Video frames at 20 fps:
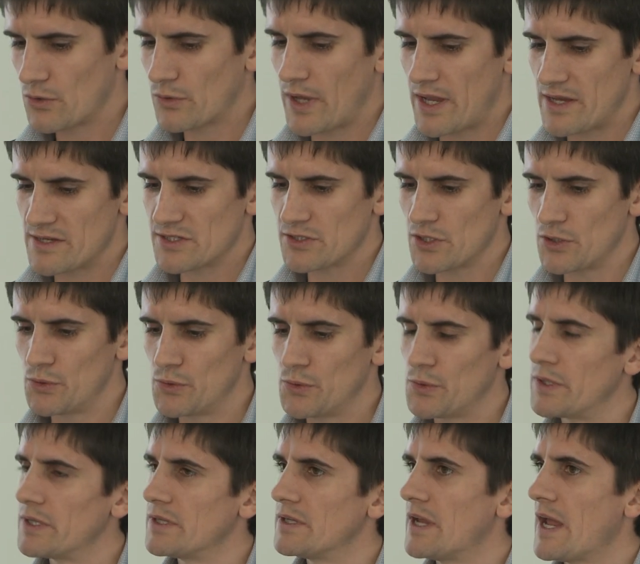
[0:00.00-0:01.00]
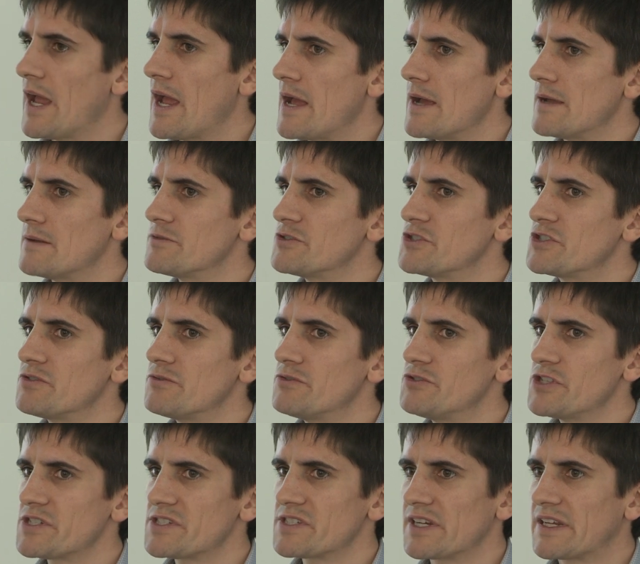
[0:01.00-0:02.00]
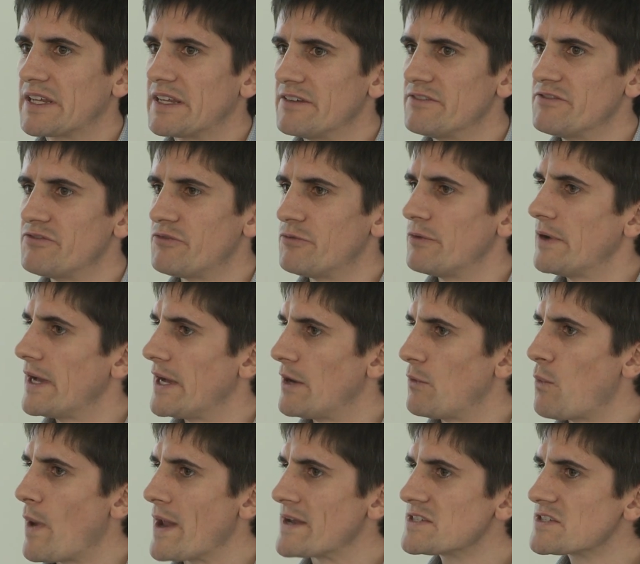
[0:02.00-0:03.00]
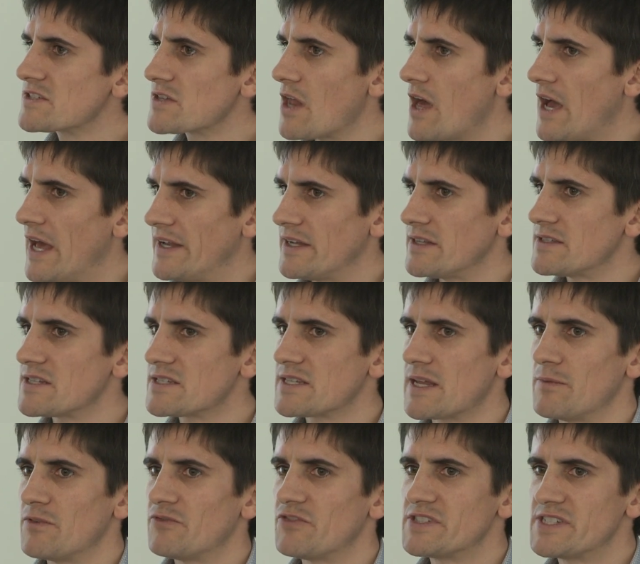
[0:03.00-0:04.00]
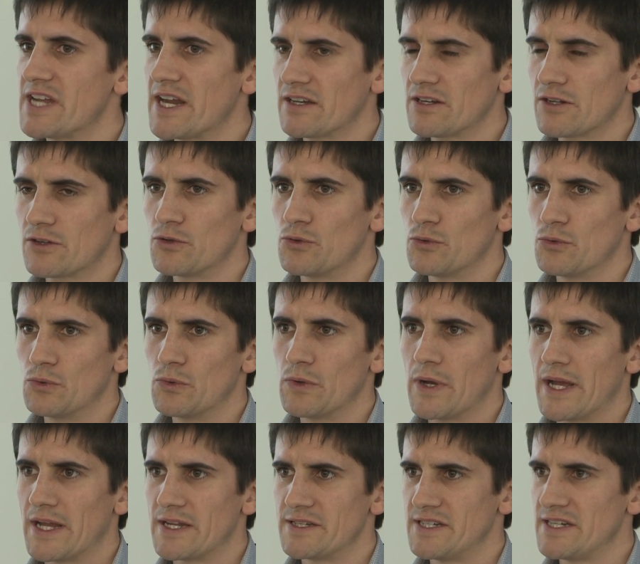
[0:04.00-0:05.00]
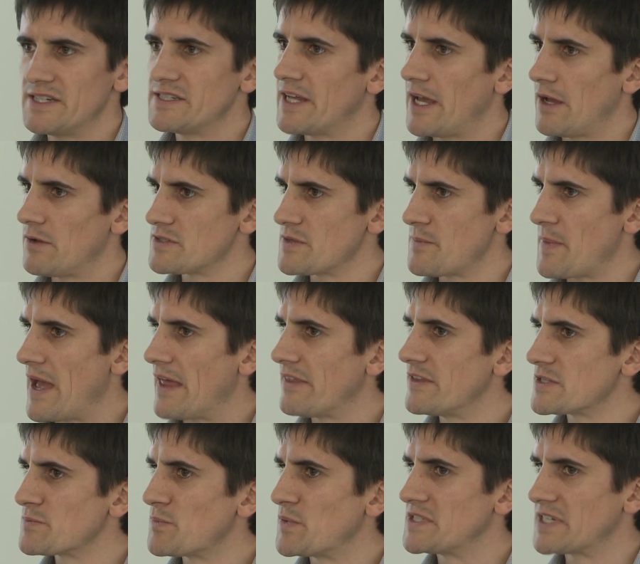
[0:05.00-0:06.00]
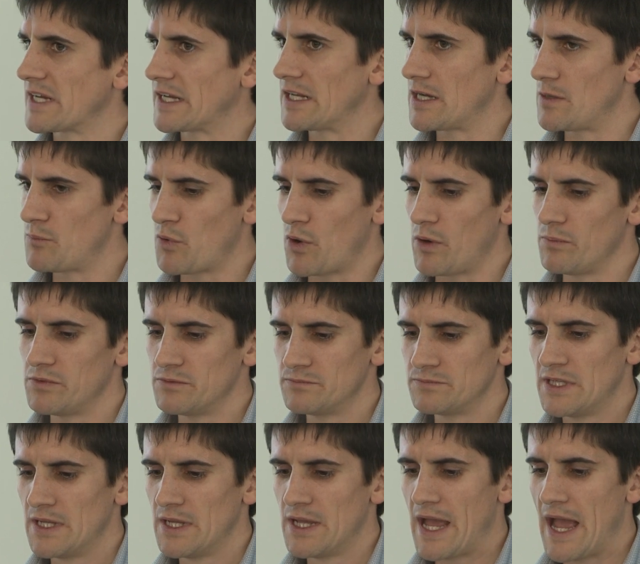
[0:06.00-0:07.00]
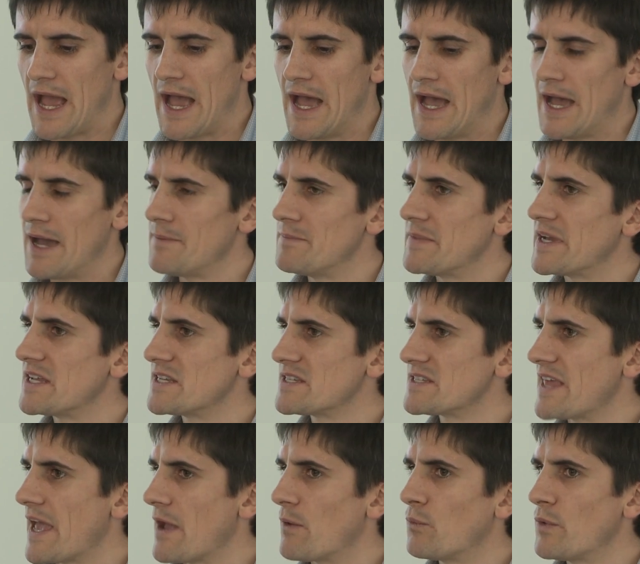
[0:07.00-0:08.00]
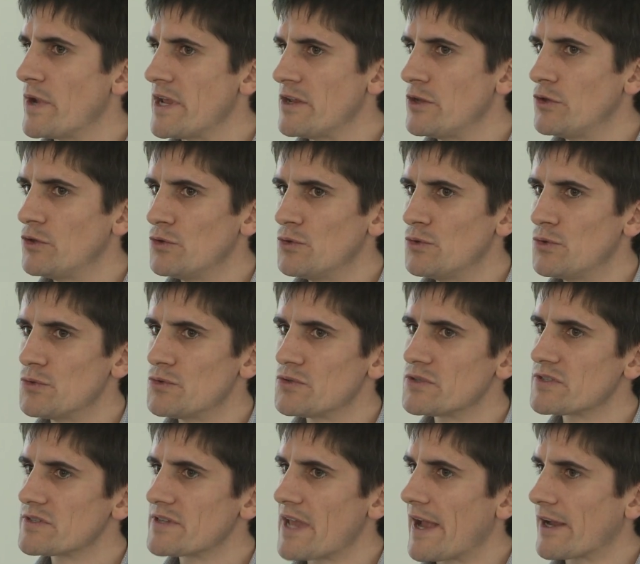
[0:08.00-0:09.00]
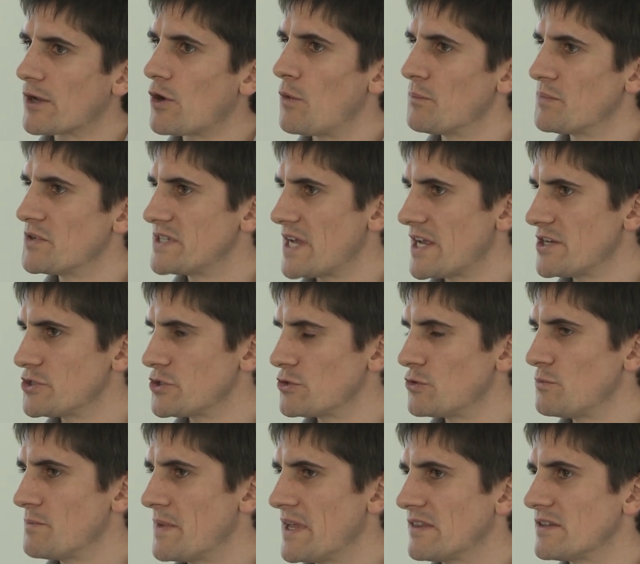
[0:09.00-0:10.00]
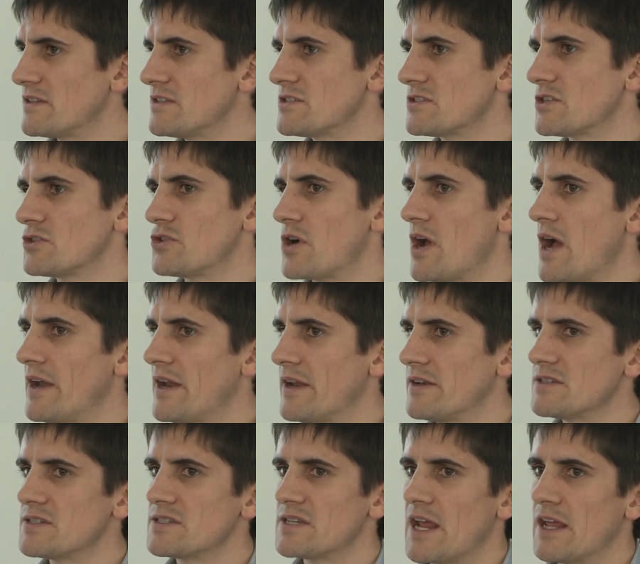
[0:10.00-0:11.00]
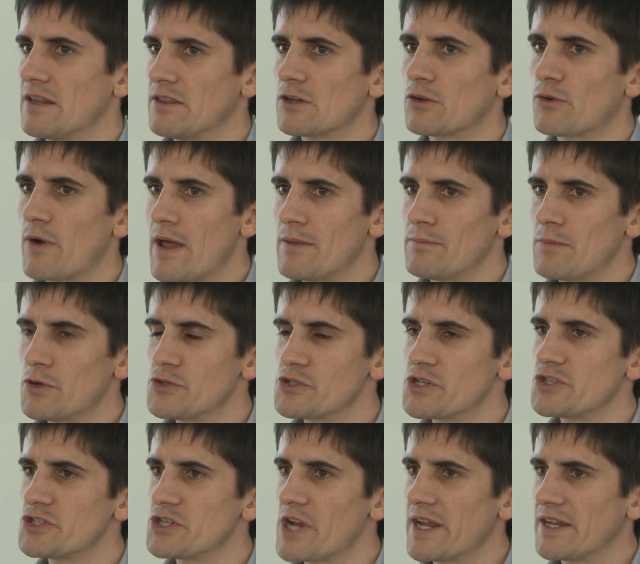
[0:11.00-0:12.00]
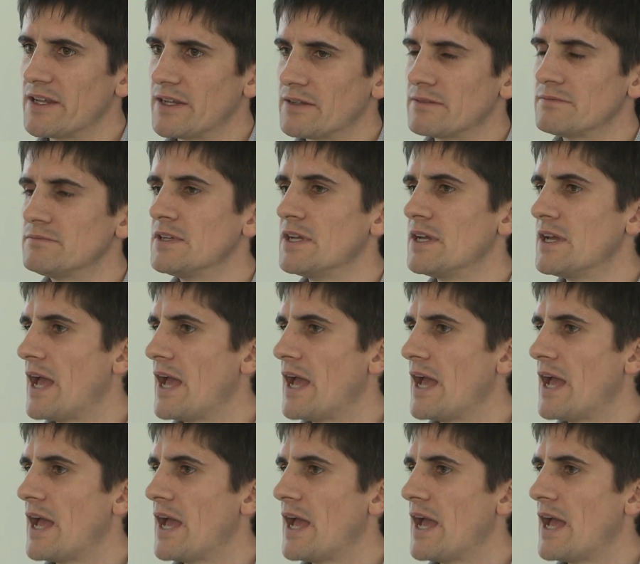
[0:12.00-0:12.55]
Okay, so just to give one slide into some of the technical details about this particular problem, is that we use computational methods to try and understand the ground motion shaking